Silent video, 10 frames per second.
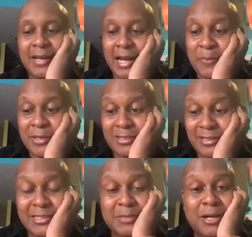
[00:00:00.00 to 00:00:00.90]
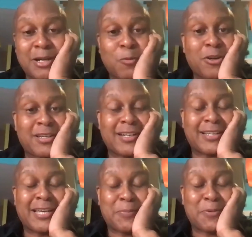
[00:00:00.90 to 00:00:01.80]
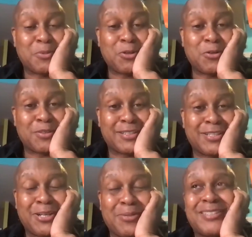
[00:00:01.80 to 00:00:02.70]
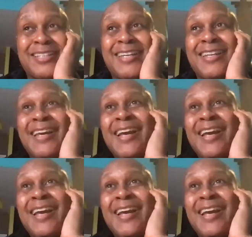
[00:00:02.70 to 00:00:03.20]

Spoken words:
I basically did my work and I kept it moving, you know what I'm saying?